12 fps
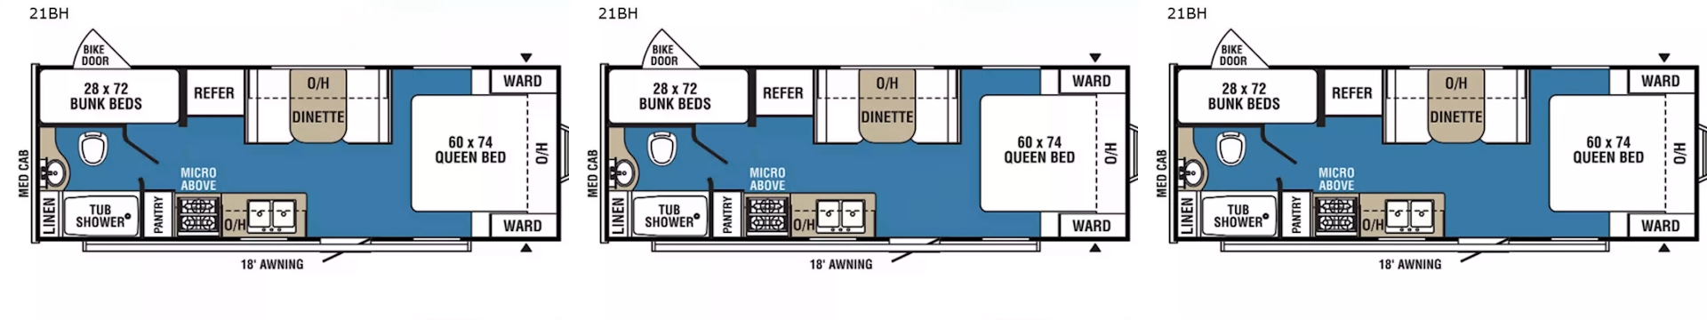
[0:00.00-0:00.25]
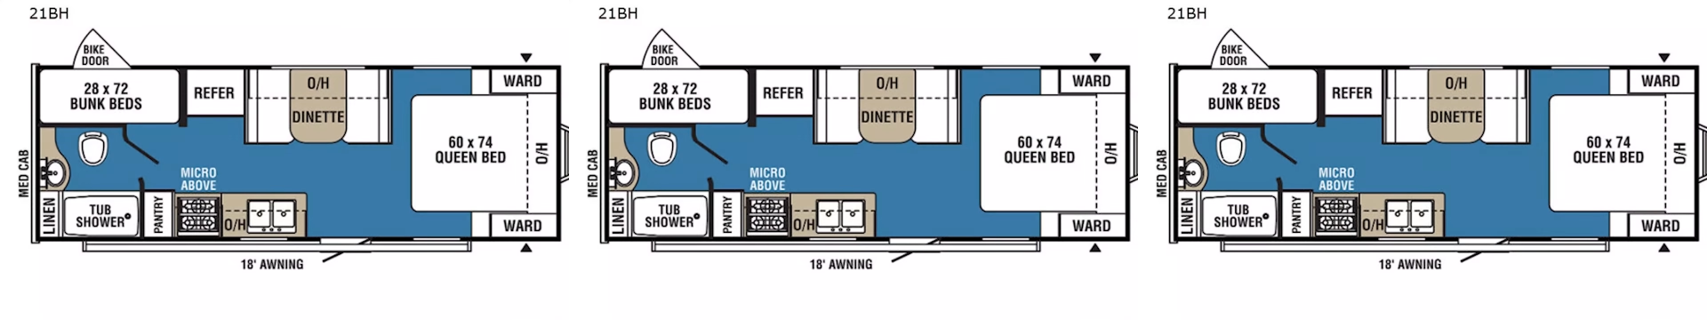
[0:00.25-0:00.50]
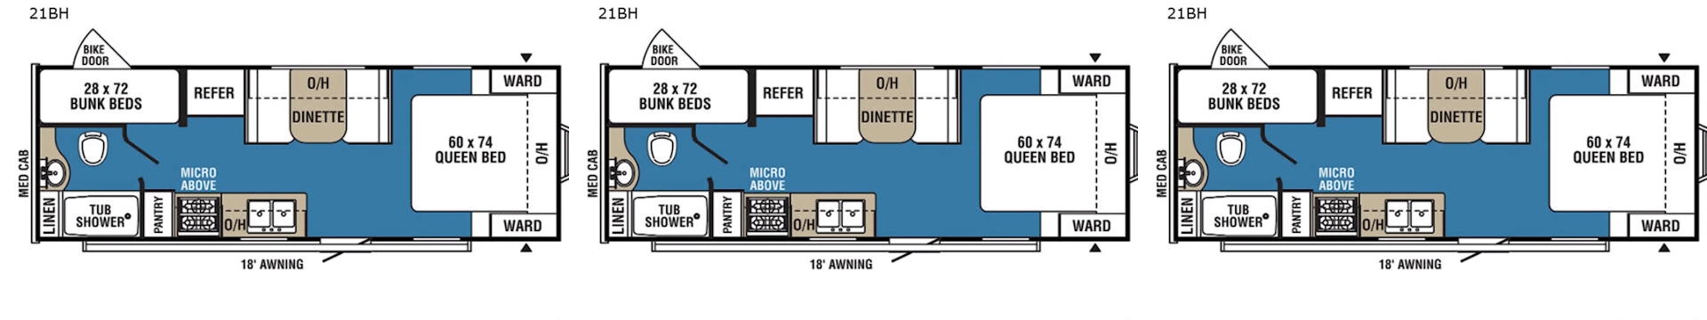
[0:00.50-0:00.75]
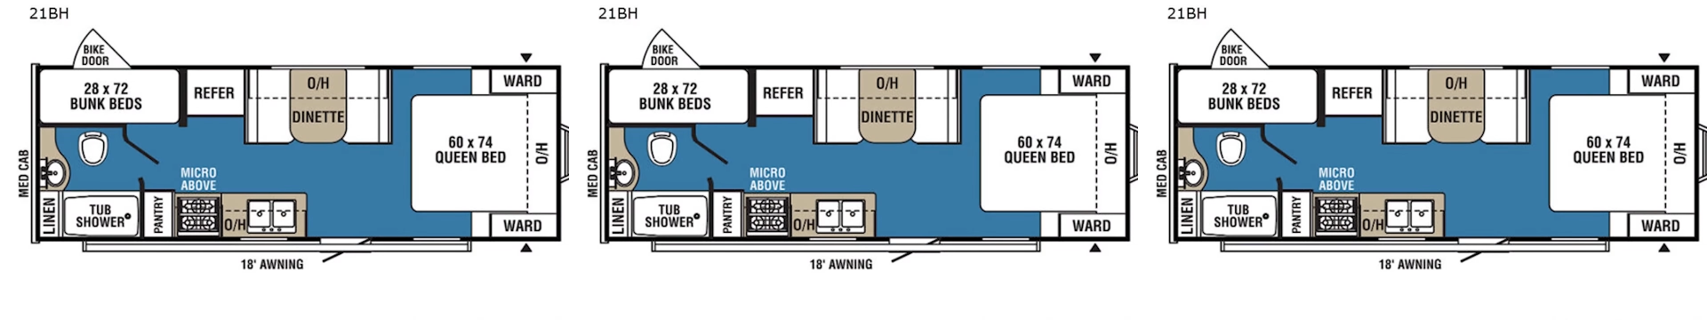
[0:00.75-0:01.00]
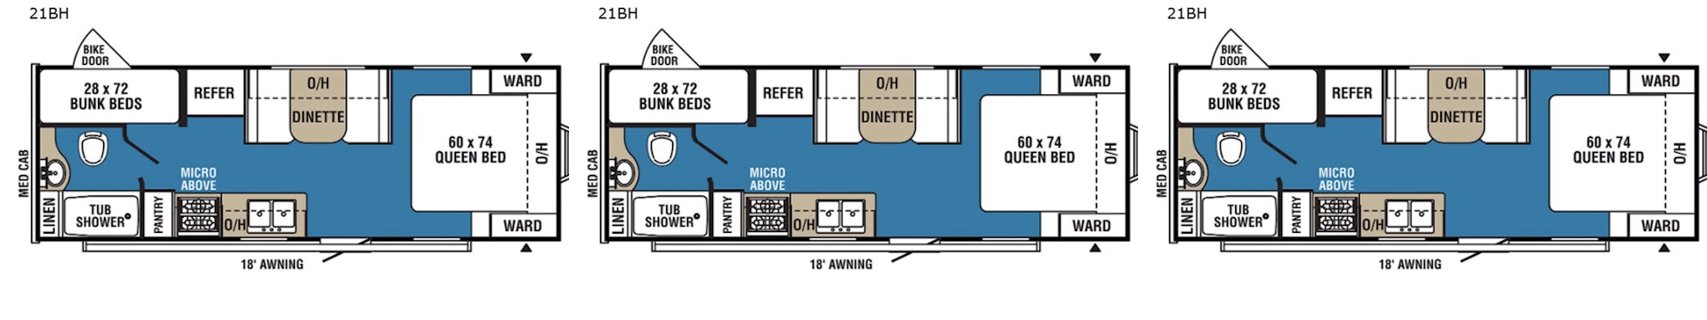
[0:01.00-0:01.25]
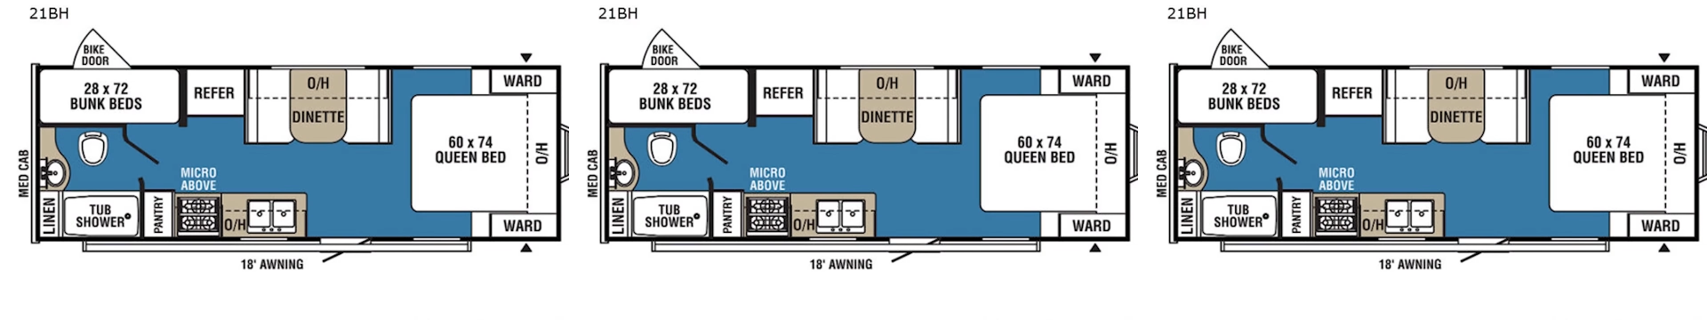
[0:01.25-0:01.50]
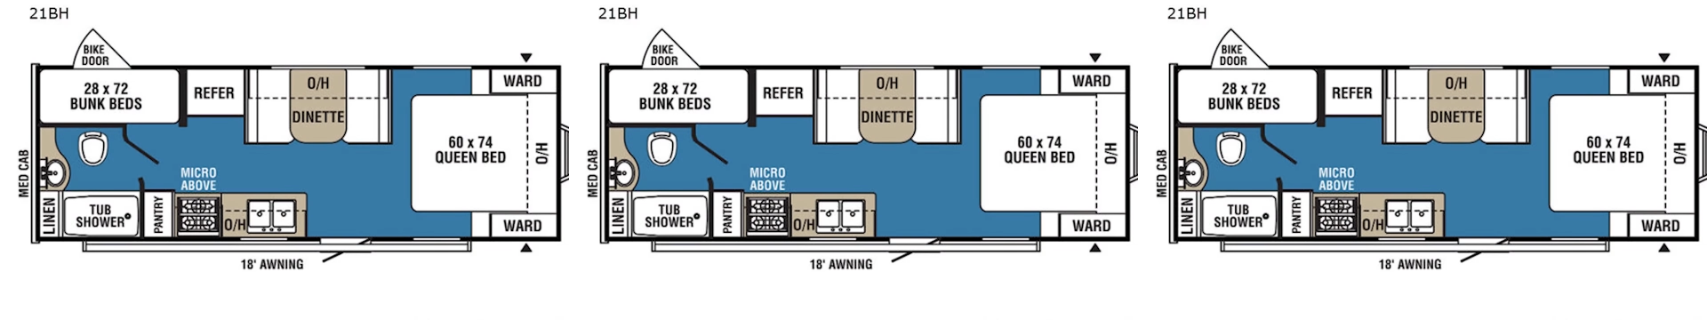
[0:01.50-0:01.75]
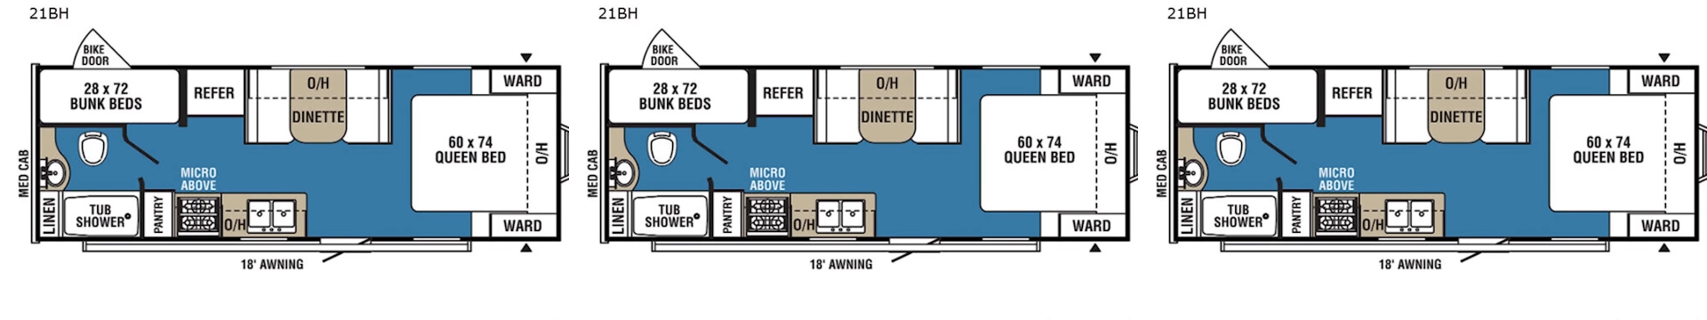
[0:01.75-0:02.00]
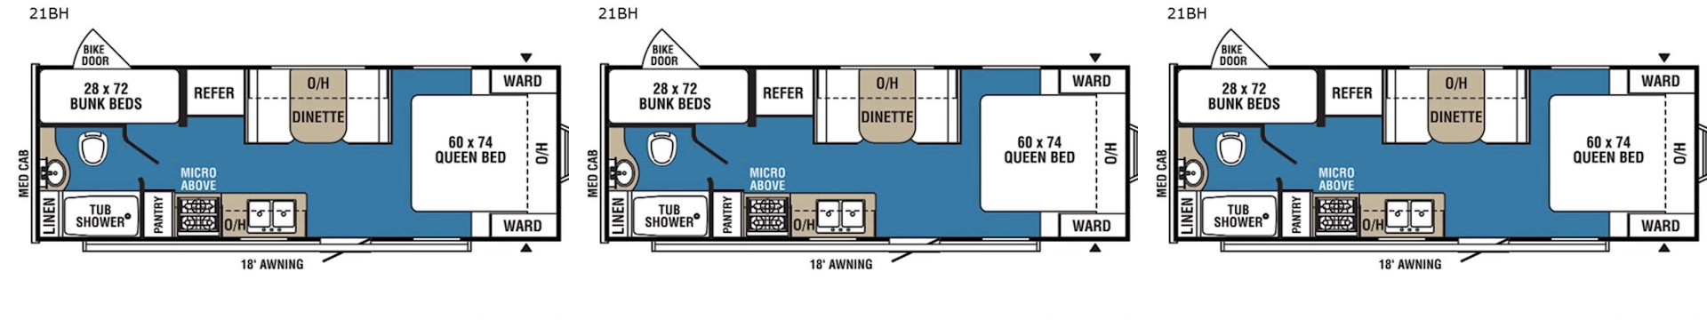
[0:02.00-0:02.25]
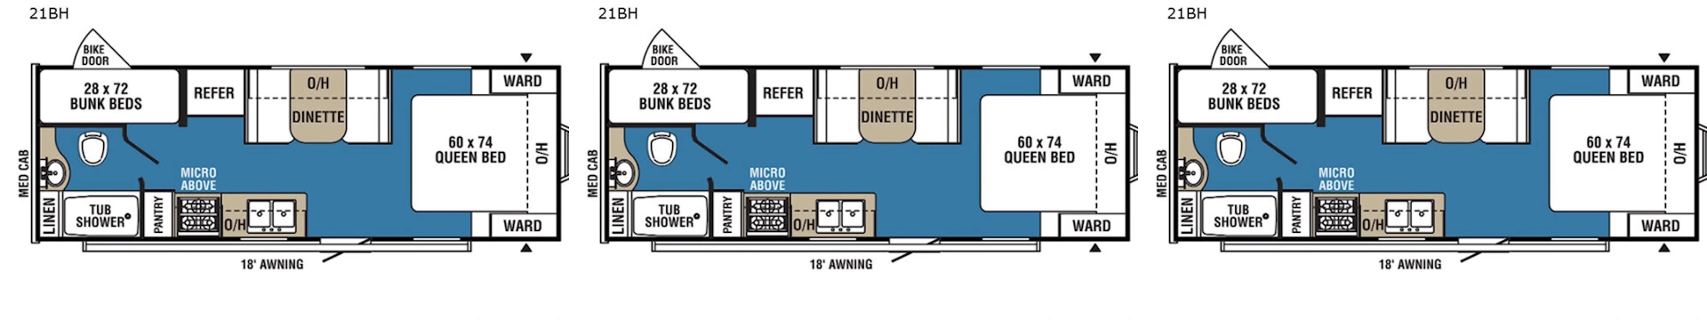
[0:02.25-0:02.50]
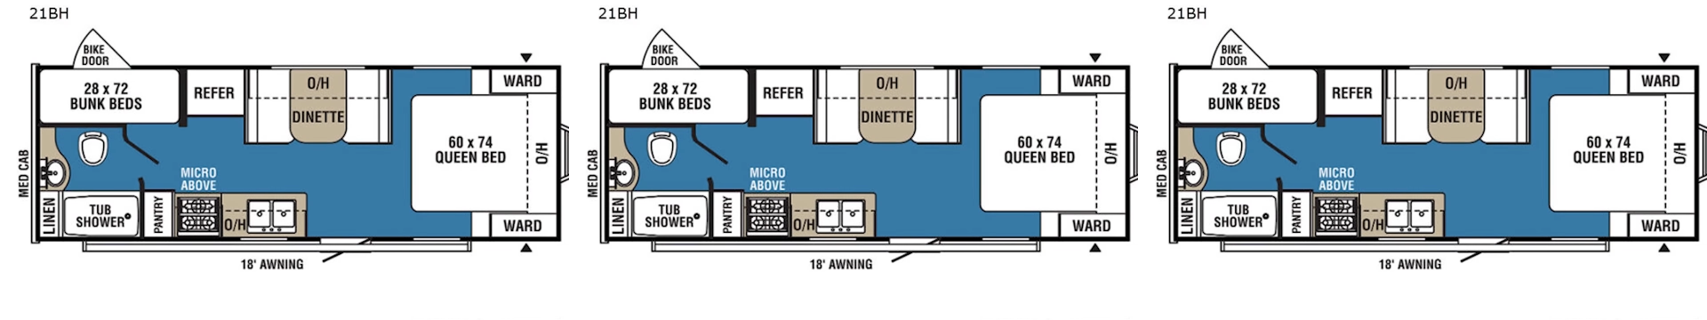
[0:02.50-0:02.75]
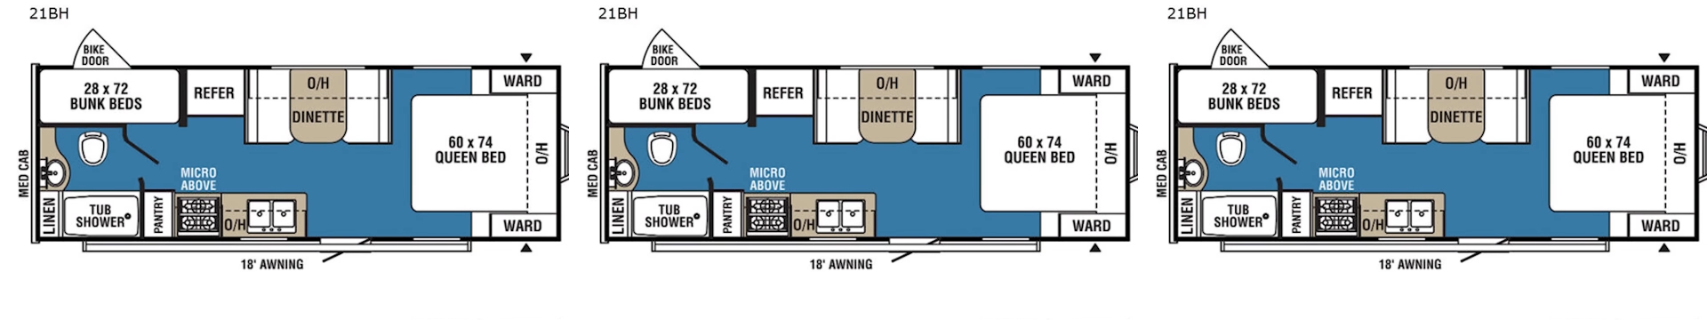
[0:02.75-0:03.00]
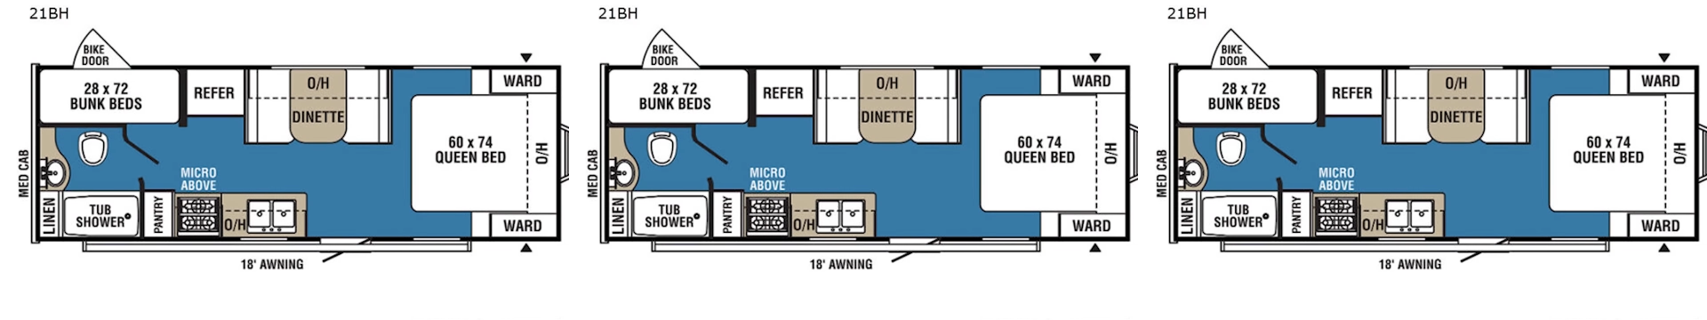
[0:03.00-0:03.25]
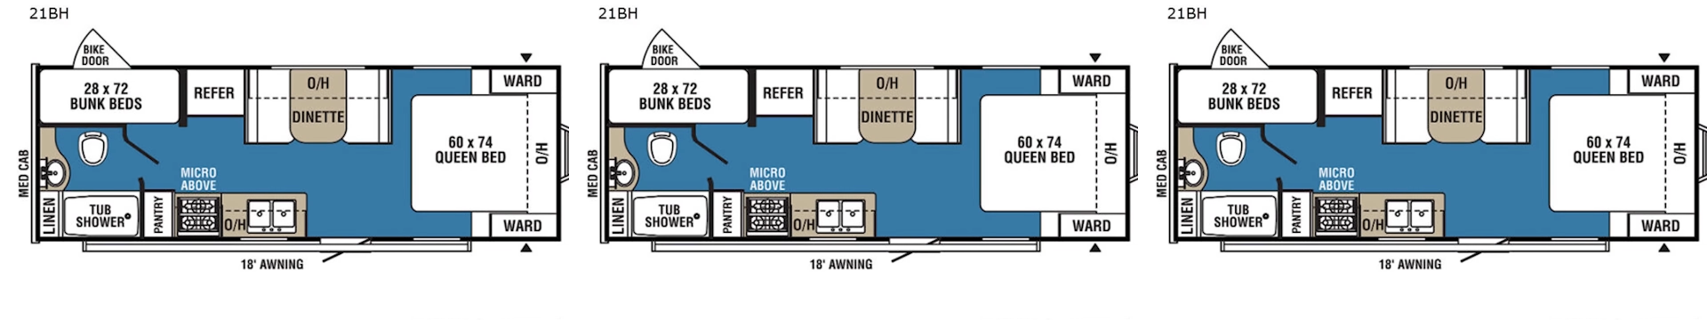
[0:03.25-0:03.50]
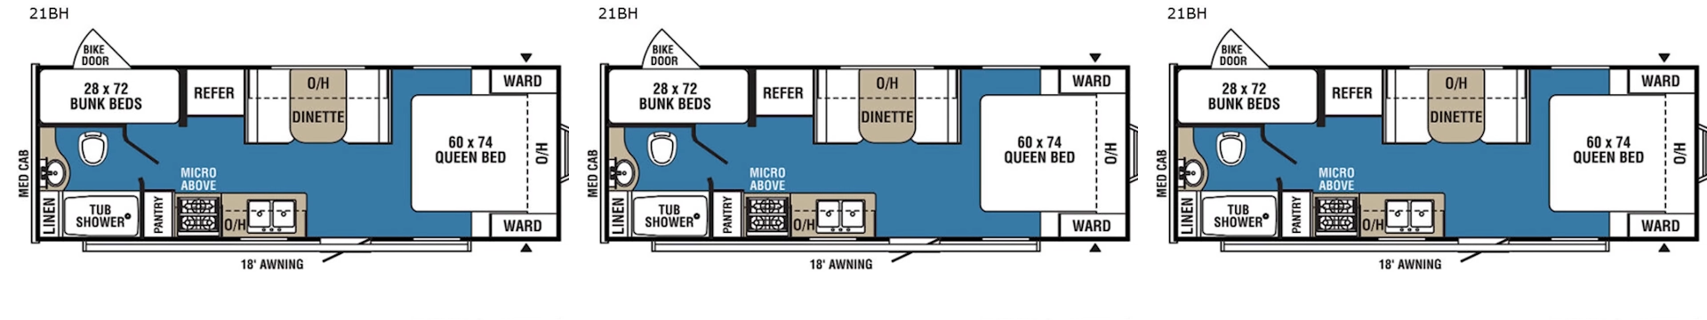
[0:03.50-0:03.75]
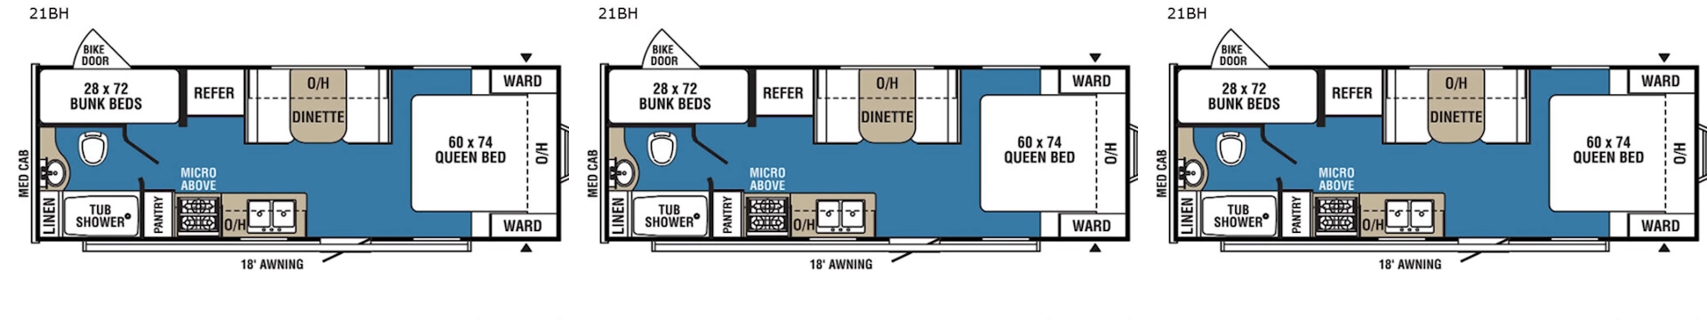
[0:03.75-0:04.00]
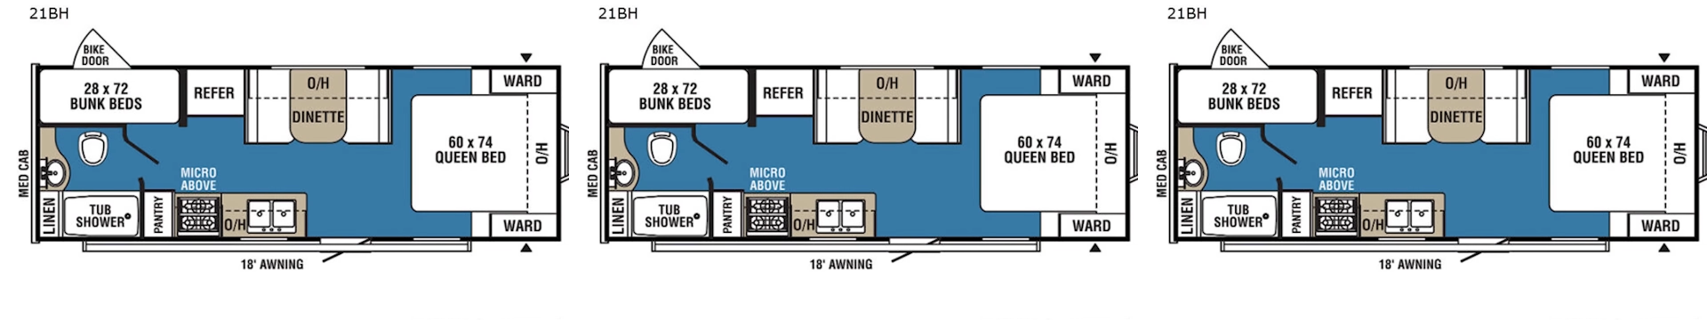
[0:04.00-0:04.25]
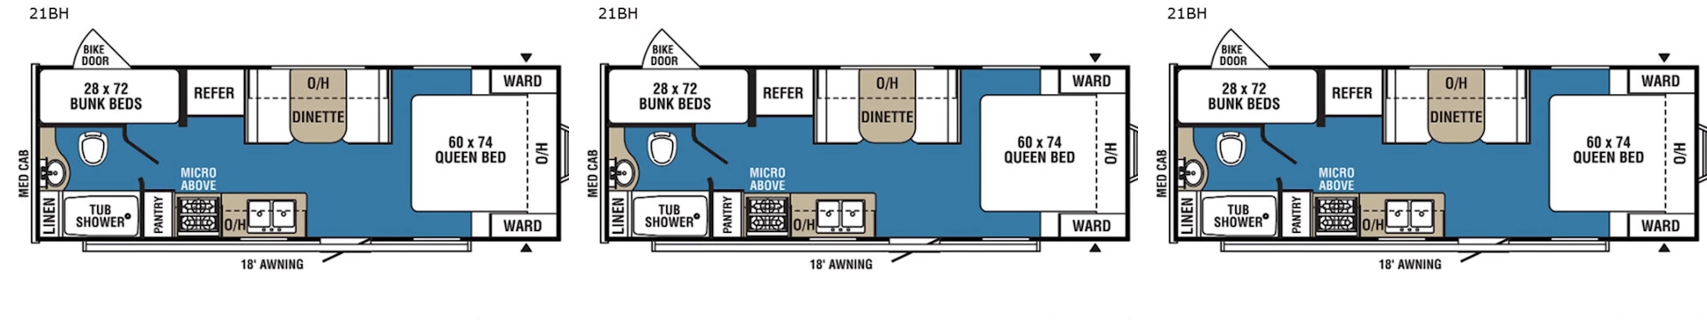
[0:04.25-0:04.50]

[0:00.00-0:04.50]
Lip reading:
(no speaker visible)